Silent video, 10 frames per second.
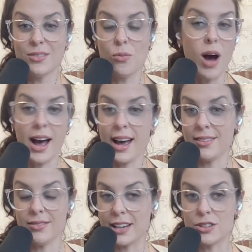
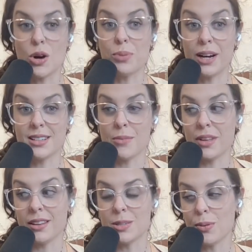Why, like, don't break
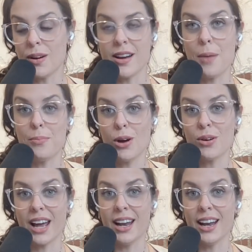something that's br- not
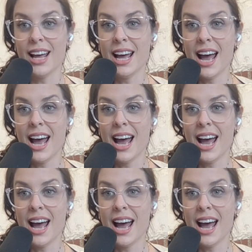broken.